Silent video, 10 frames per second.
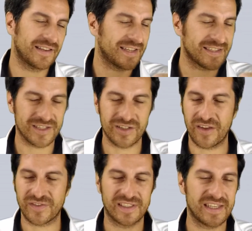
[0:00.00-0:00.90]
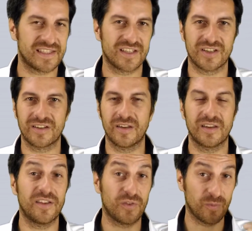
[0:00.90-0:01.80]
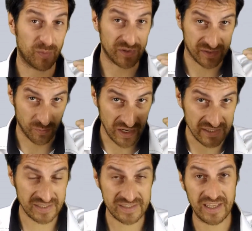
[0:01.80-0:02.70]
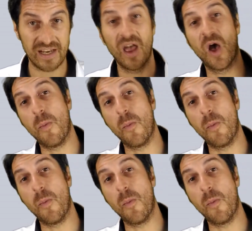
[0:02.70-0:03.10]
Decision after decision, if you put someone else's need